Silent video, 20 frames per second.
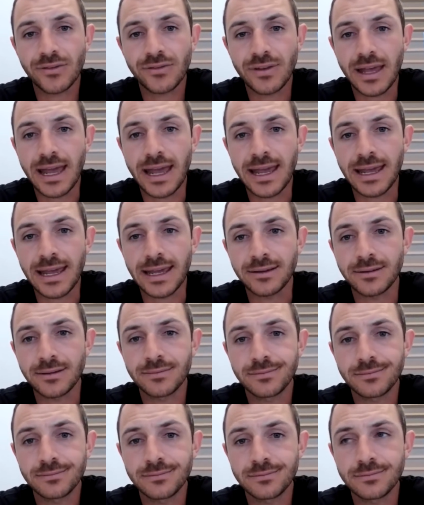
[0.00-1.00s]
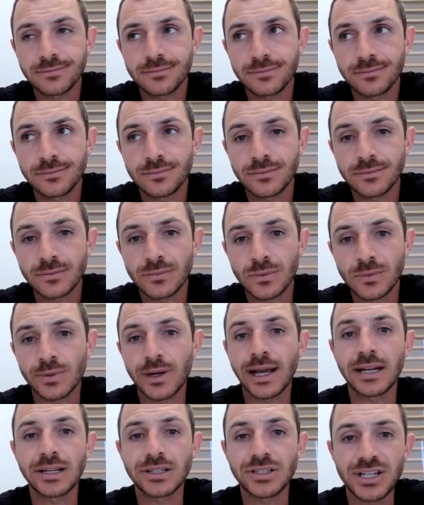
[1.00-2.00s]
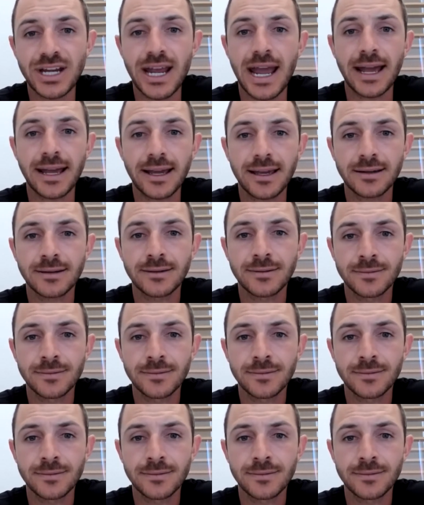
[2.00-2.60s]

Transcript: saying, write a check.